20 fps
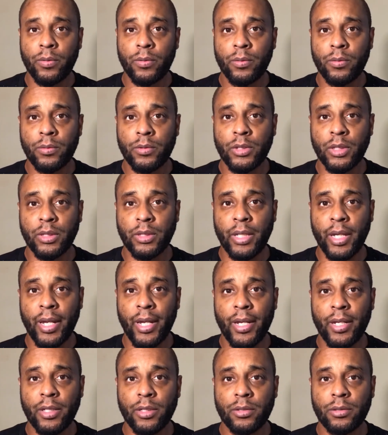to
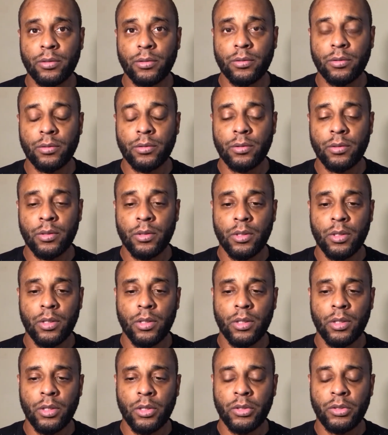things.
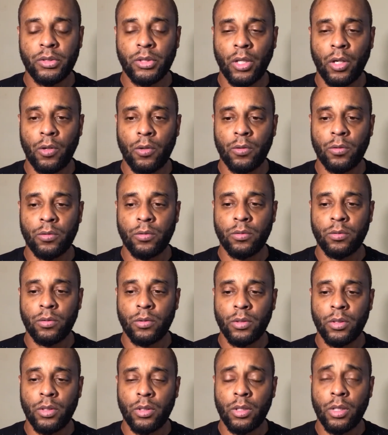So
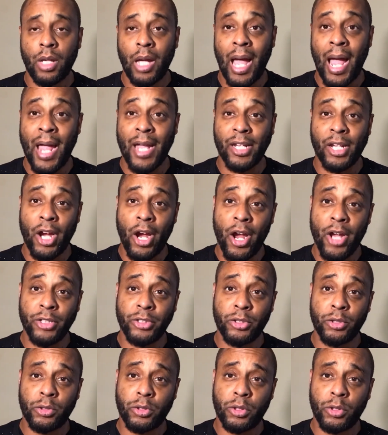I encourage you
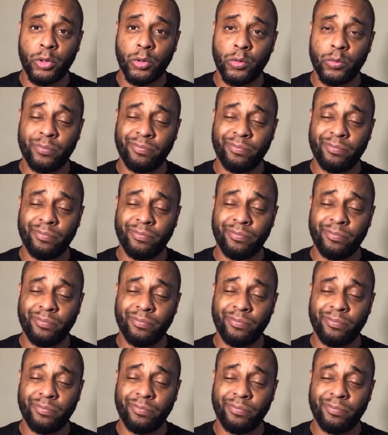to